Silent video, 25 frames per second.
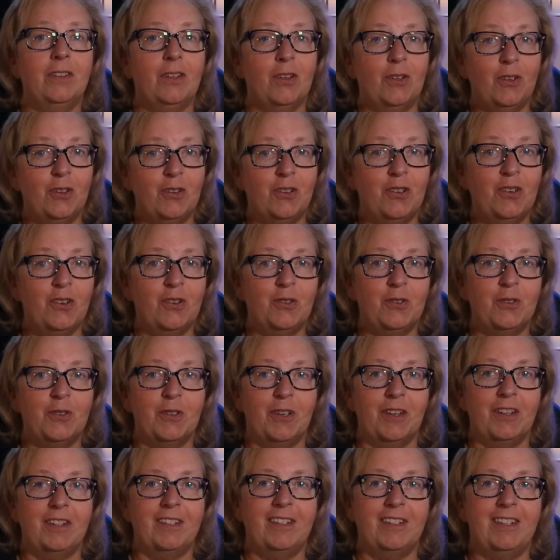that you use
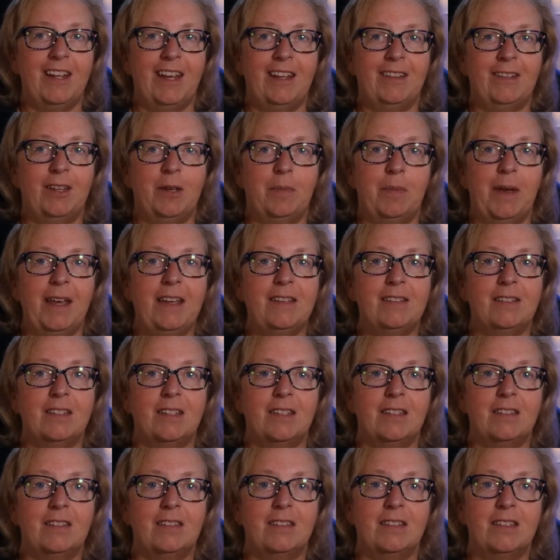on a daily
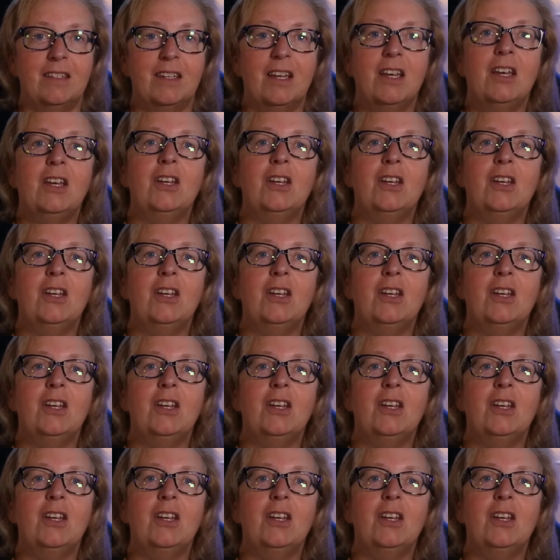basis,